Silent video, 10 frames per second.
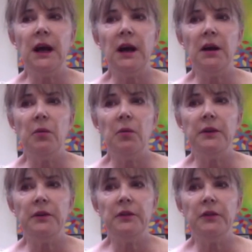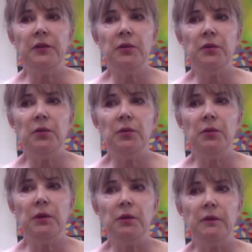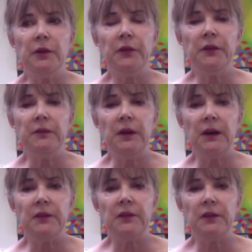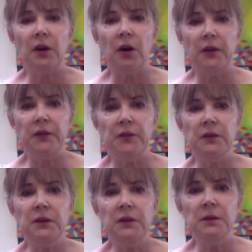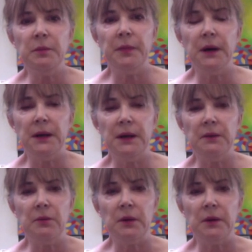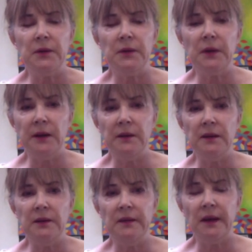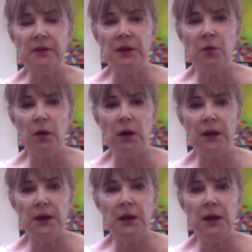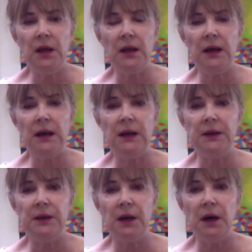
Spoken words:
went to the University of Texas at Austin, but it was 1971, and